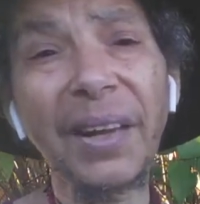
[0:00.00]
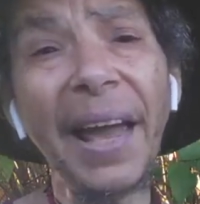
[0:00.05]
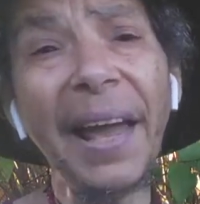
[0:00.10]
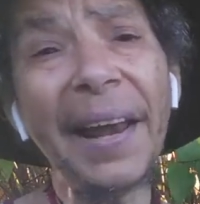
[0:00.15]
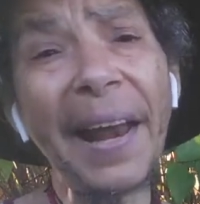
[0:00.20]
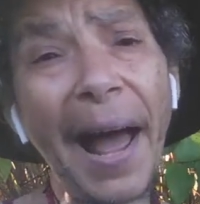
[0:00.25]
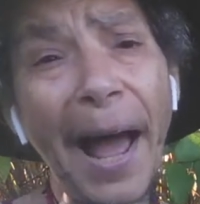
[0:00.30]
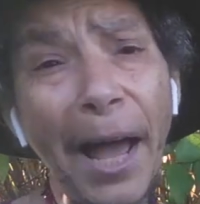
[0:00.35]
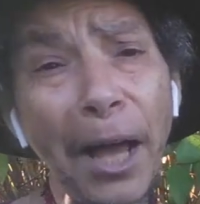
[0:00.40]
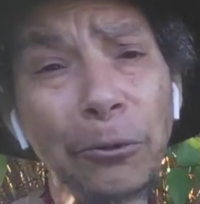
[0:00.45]

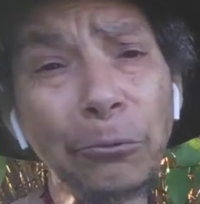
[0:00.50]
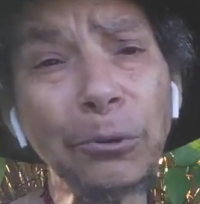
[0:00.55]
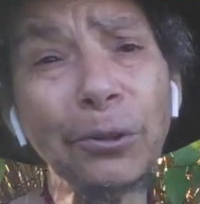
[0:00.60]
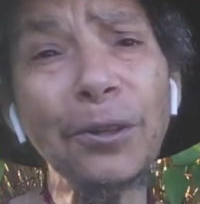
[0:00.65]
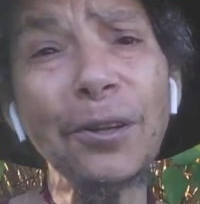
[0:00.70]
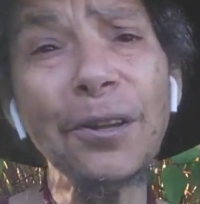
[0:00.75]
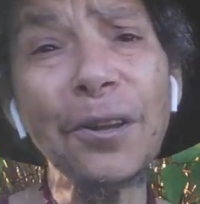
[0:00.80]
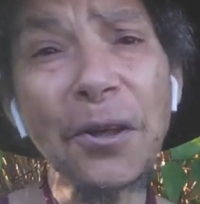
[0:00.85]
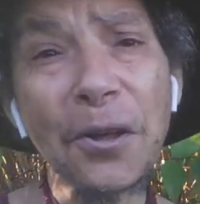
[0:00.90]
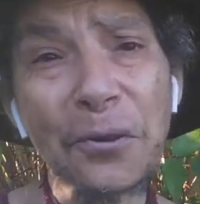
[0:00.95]
And I
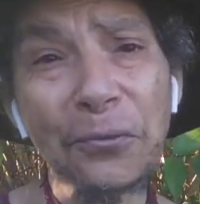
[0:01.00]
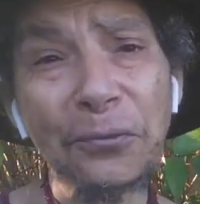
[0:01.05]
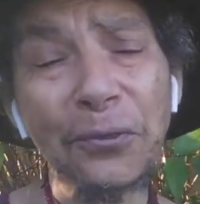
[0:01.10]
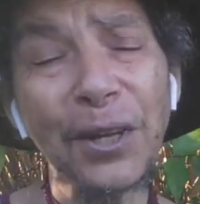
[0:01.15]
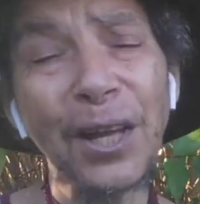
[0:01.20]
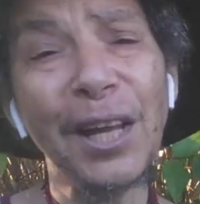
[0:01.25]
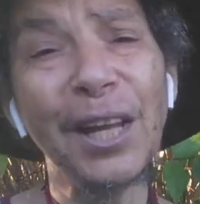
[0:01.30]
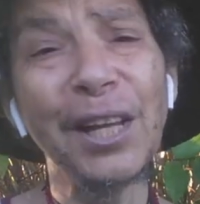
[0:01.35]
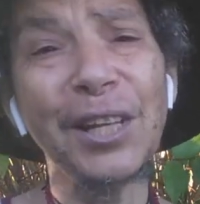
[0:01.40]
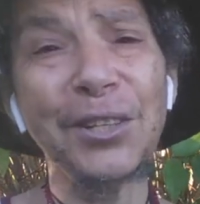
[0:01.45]
would love
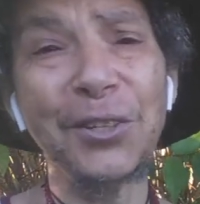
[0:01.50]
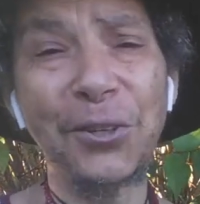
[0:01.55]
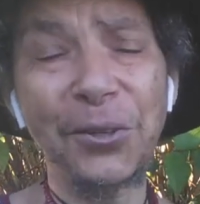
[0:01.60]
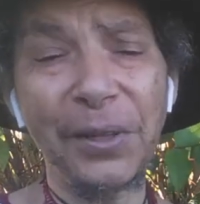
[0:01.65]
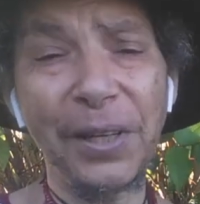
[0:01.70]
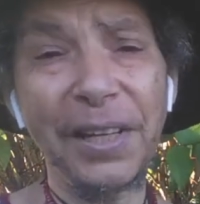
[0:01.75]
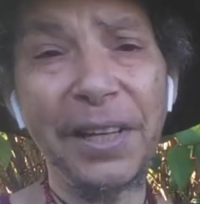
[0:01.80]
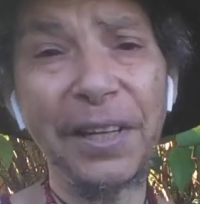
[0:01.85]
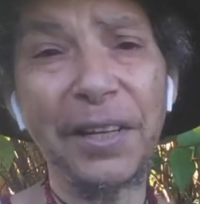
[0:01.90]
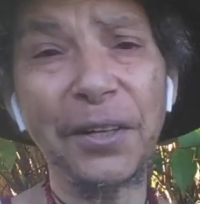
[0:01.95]
to
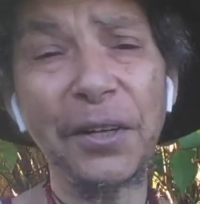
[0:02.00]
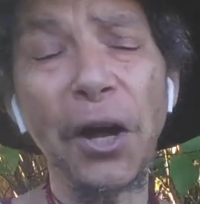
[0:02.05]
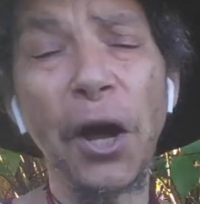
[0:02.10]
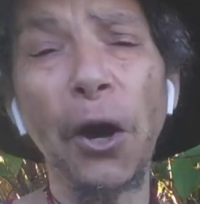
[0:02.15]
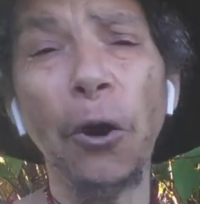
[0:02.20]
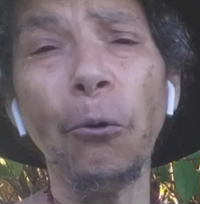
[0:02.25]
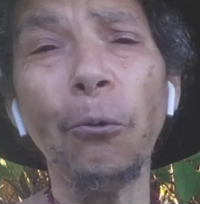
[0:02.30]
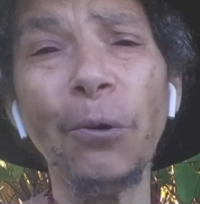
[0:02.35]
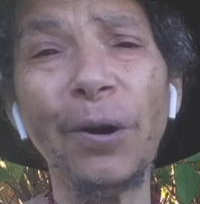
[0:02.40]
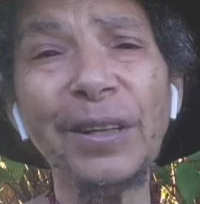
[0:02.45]
hear
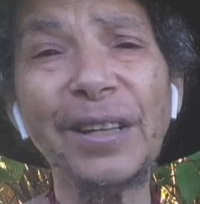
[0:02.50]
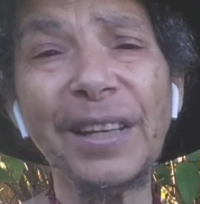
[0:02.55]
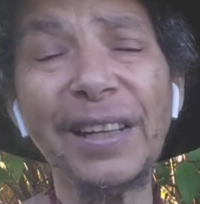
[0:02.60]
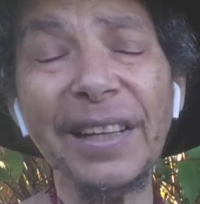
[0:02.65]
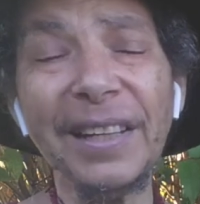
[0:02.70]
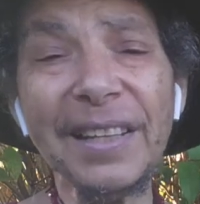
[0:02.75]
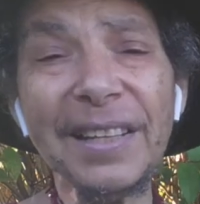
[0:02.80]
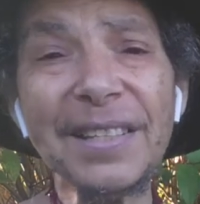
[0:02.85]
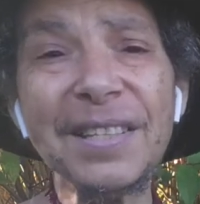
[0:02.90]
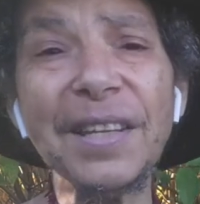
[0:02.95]
what
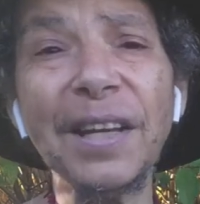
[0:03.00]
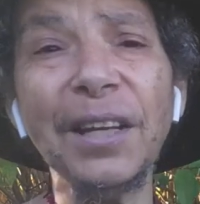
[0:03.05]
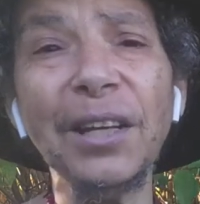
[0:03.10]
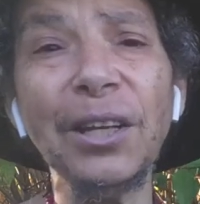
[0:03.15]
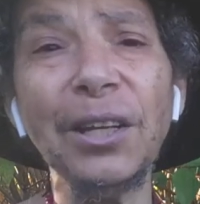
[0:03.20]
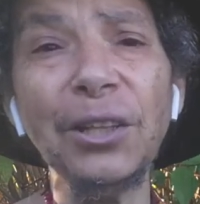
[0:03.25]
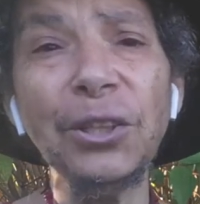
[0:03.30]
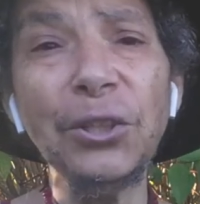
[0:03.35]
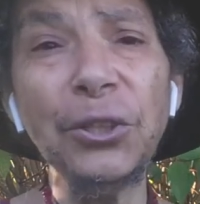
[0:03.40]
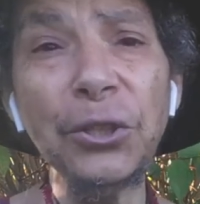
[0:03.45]
is
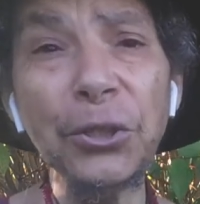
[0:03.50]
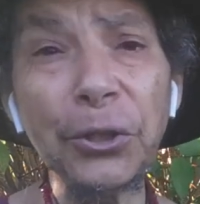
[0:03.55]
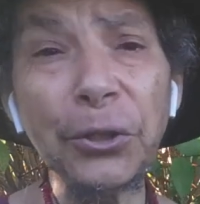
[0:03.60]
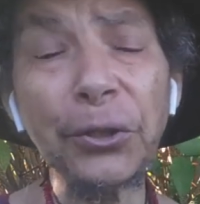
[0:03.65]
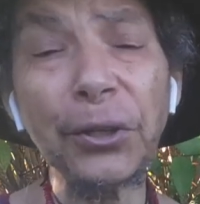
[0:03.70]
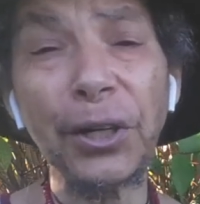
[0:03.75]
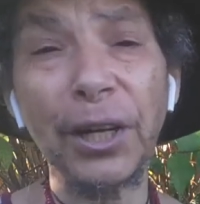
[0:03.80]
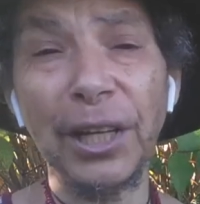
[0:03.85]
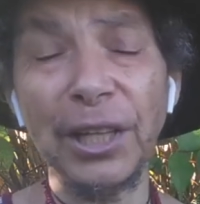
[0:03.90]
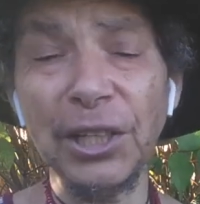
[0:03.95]

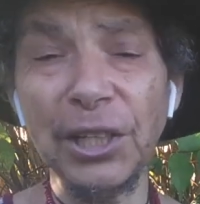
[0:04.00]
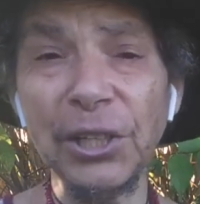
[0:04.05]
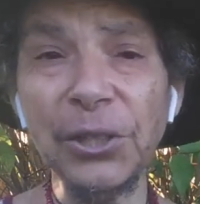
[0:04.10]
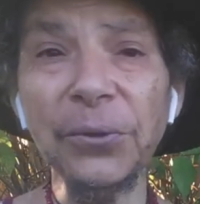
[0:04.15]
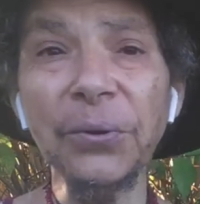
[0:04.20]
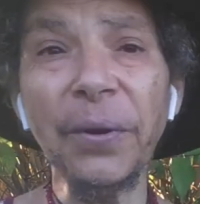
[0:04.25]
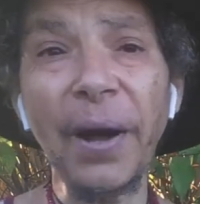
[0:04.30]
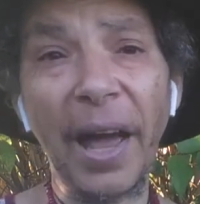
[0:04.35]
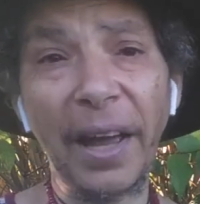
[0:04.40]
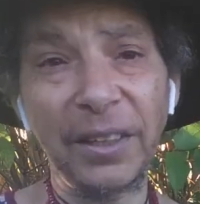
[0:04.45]
your
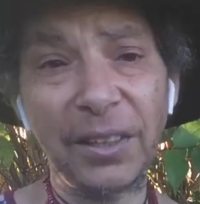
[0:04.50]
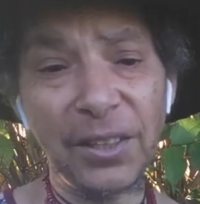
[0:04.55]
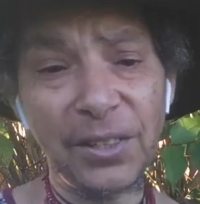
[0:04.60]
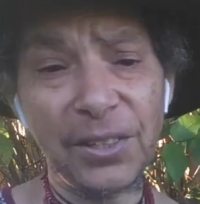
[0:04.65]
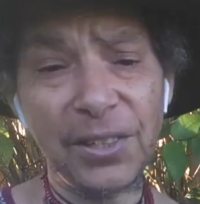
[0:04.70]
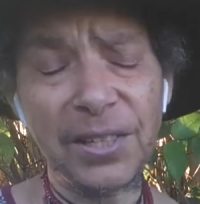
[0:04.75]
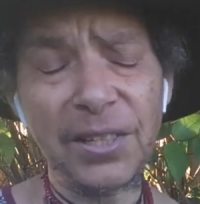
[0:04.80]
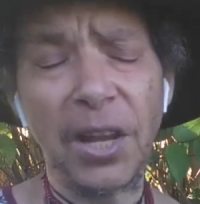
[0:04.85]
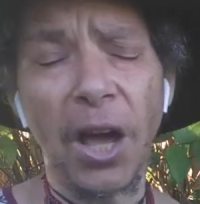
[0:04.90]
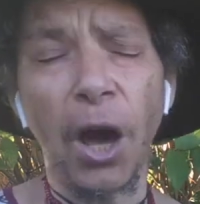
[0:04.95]
new
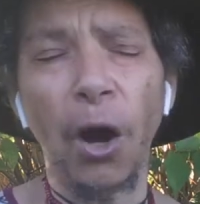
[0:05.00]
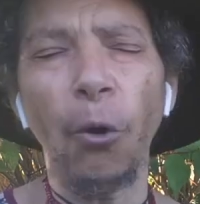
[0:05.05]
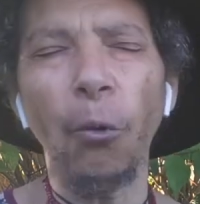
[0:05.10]
energies.